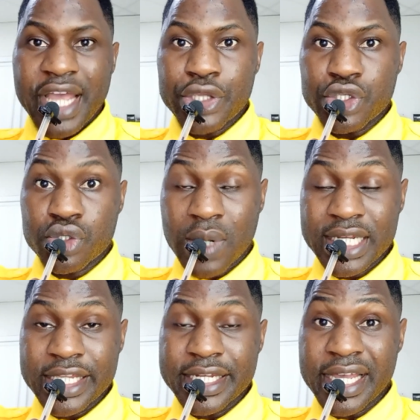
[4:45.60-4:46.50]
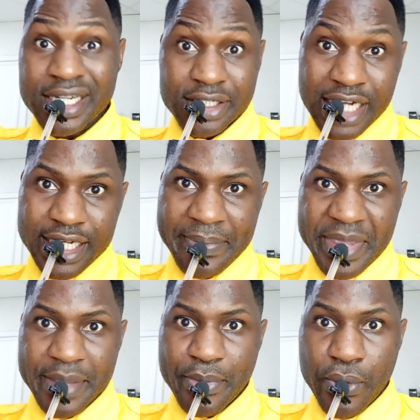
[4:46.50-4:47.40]
are usually the elderly
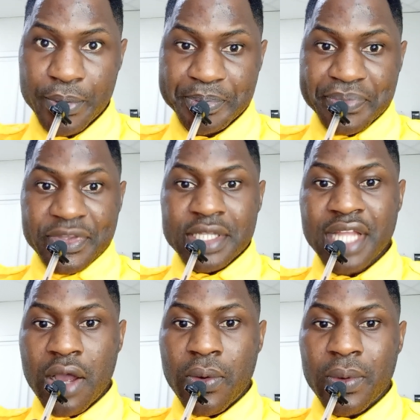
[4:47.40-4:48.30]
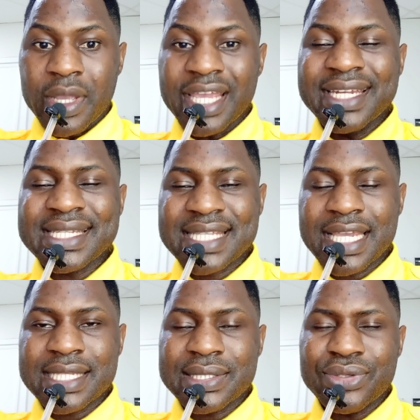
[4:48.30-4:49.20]
people. Now, in this
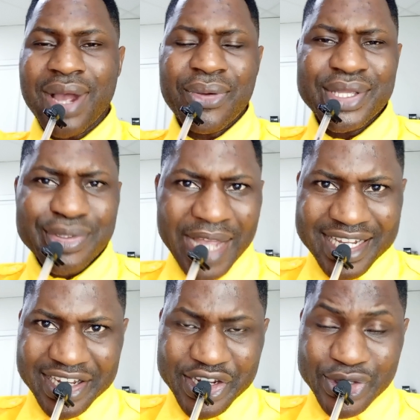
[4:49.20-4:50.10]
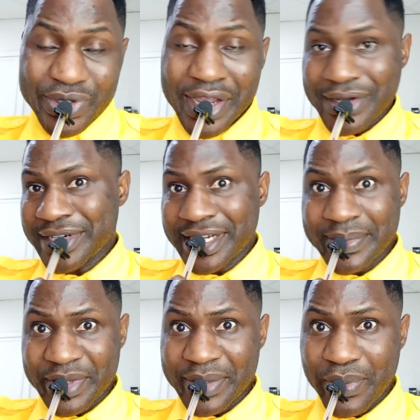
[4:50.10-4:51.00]
case, you are going to be attending to the
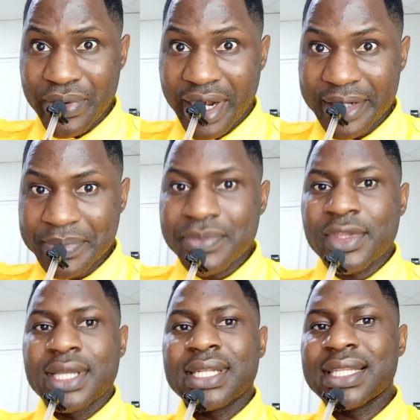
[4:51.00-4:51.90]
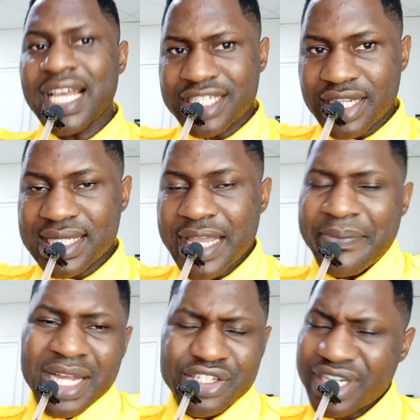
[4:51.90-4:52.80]
elderly people, right? let's just say
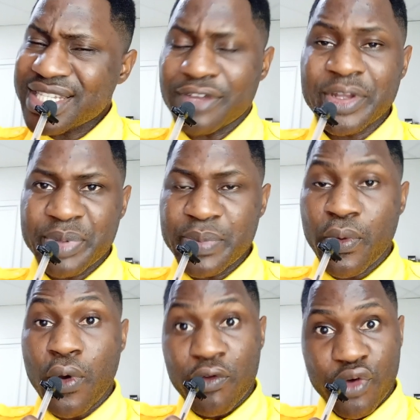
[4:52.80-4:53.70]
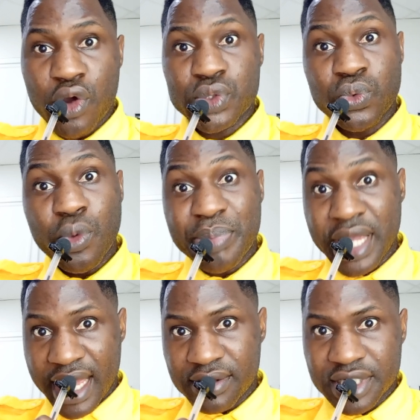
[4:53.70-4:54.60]
majority of the people, of course, will
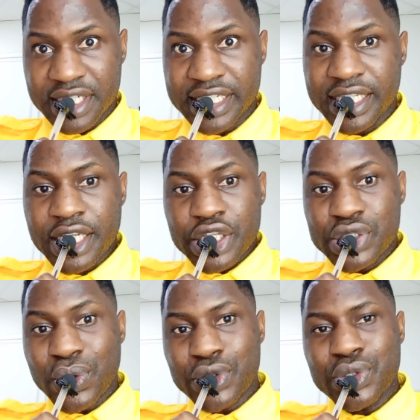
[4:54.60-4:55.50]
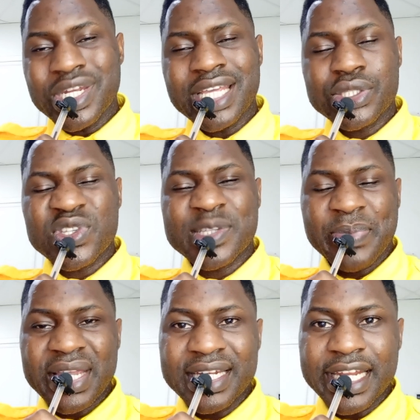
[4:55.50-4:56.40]
be elderly, so you need to
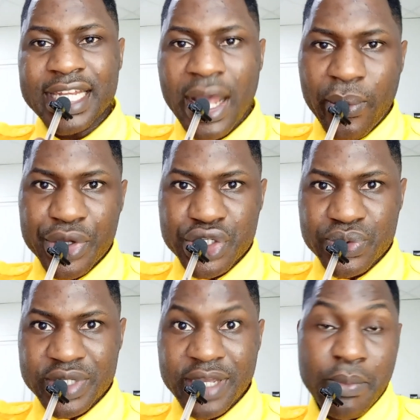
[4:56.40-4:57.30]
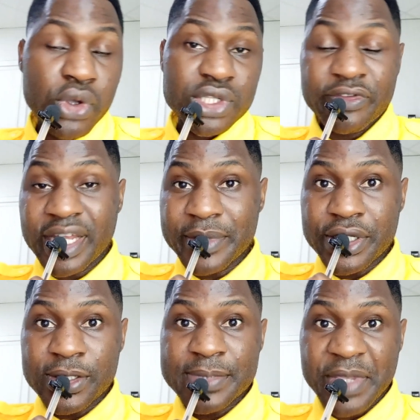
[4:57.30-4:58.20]
speak the language to them. Most of them, they
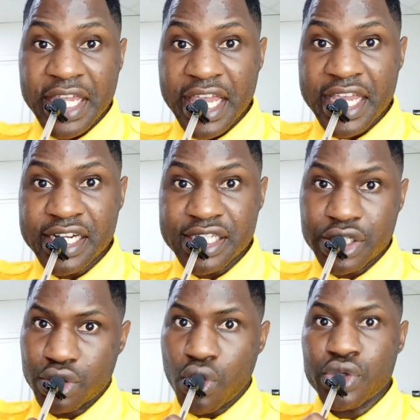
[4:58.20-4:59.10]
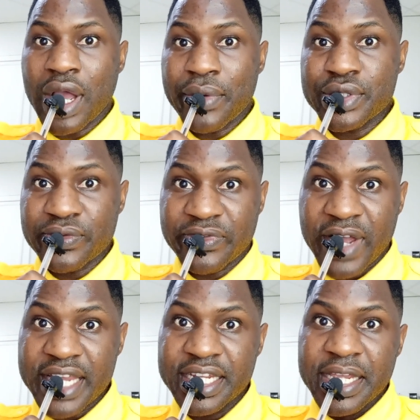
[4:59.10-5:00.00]
don't speak English, though you are going to
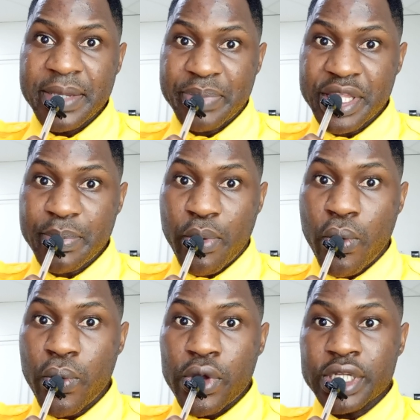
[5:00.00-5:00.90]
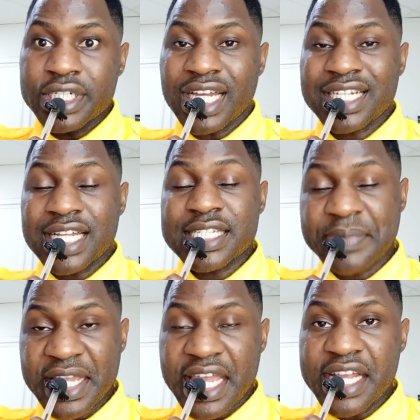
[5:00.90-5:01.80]
find people that can
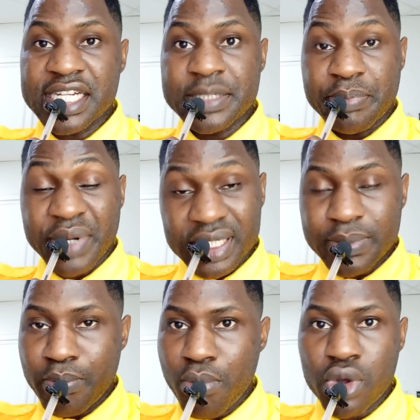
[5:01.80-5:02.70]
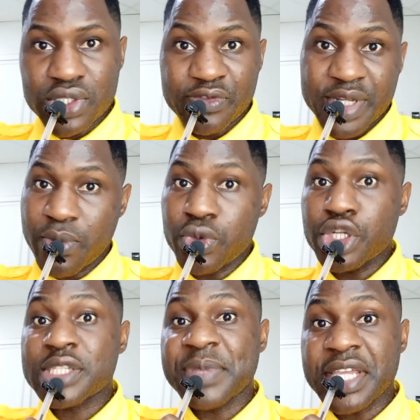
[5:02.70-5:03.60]
speak English, but most of them will
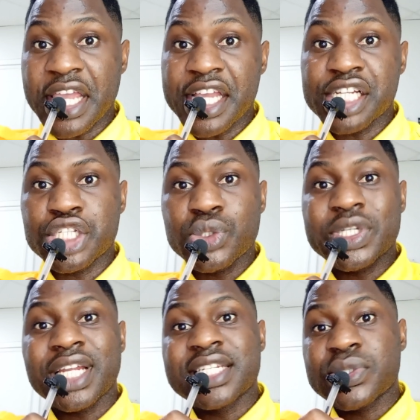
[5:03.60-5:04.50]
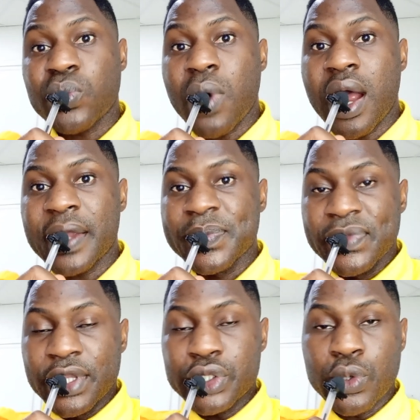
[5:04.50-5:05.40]
not speak English. So that is why
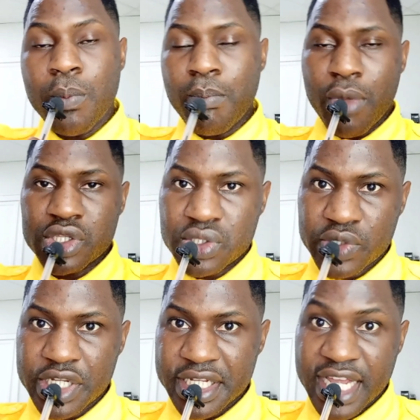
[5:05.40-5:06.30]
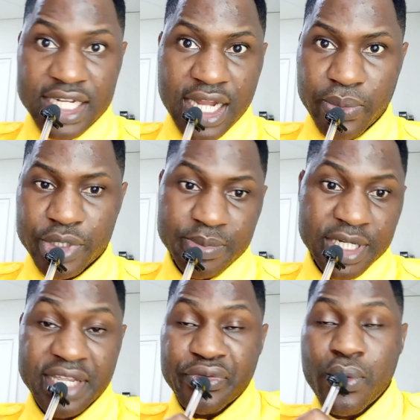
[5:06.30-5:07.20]
you must study in their language.
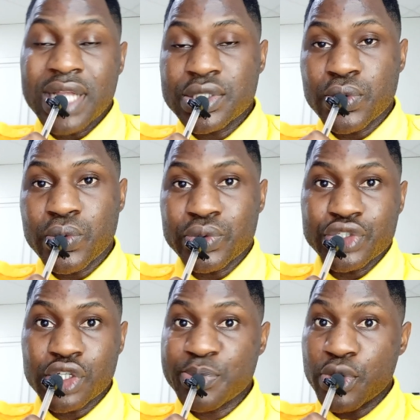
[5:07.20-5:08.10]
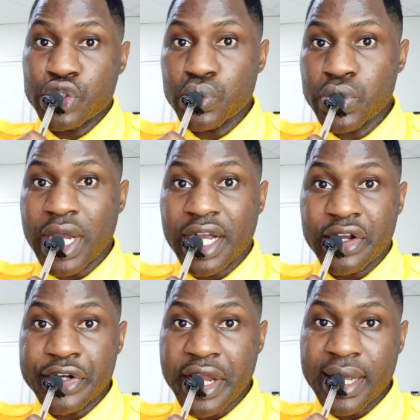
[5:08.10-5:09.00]
But if you want to just pursue your
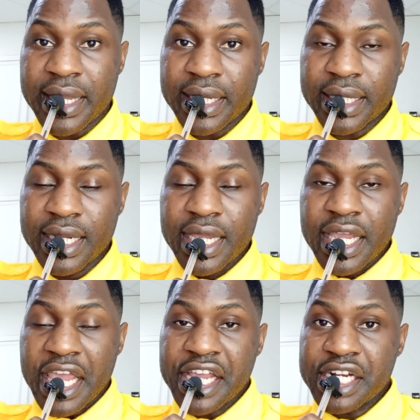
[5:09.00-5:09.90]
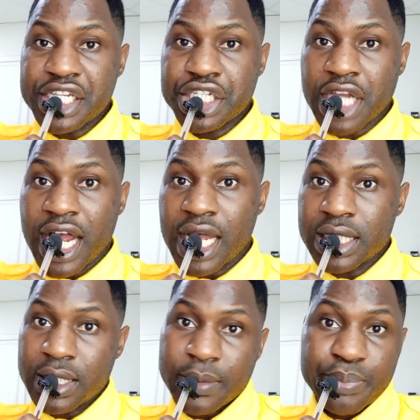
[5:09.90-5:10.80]
career in English
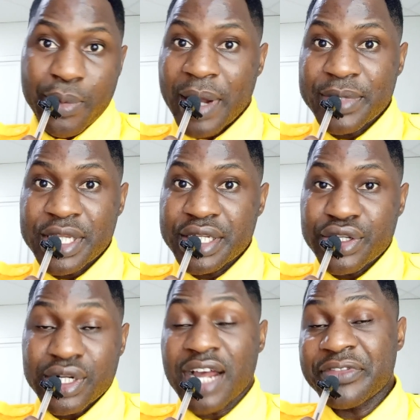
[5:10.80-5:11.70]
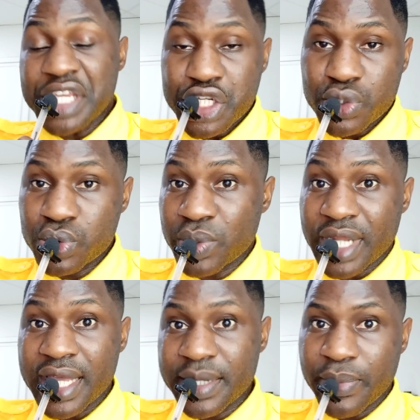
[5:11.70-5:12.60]
and probably not have issues with
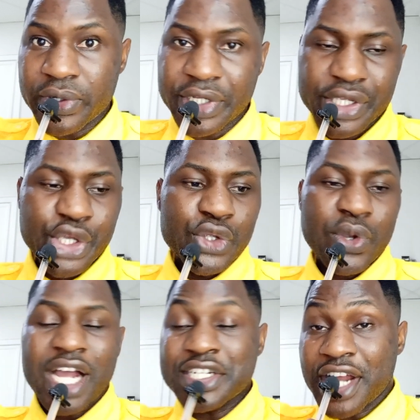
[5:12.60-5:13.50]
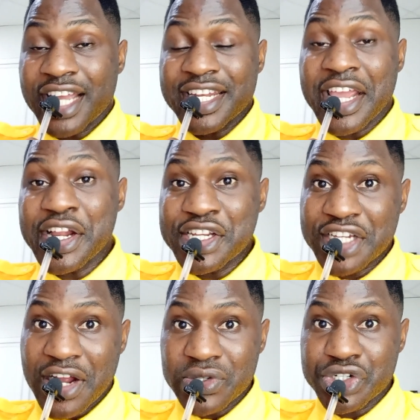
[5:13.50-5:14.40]
anybody, you can target English
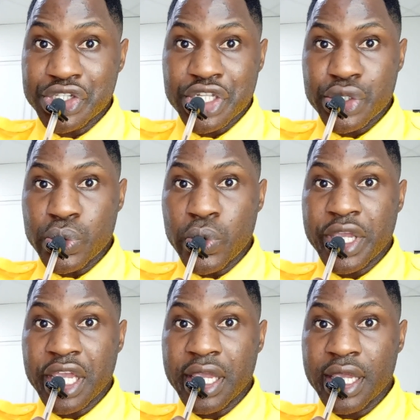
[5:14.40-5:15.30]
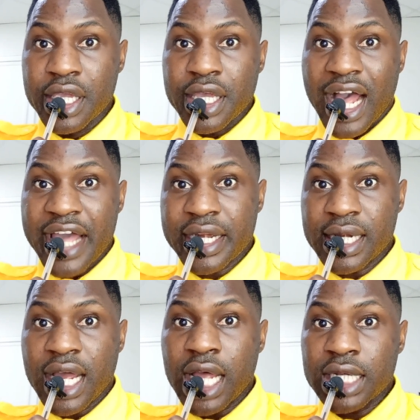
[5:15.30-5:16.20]
countries, the UK,
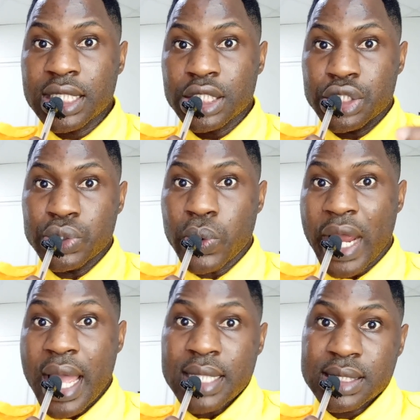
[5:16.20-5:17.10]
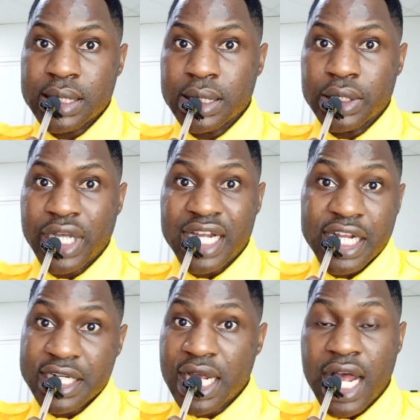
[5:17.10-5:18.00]
Ireland, US,
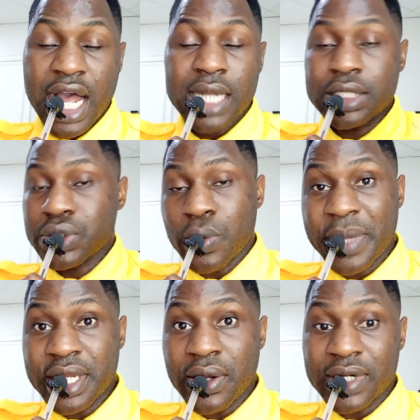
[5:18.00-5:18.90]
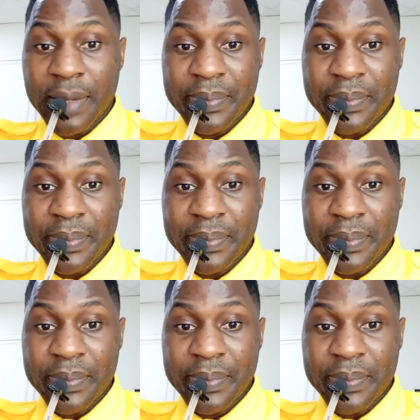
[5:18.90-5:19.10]
Canada, and so many other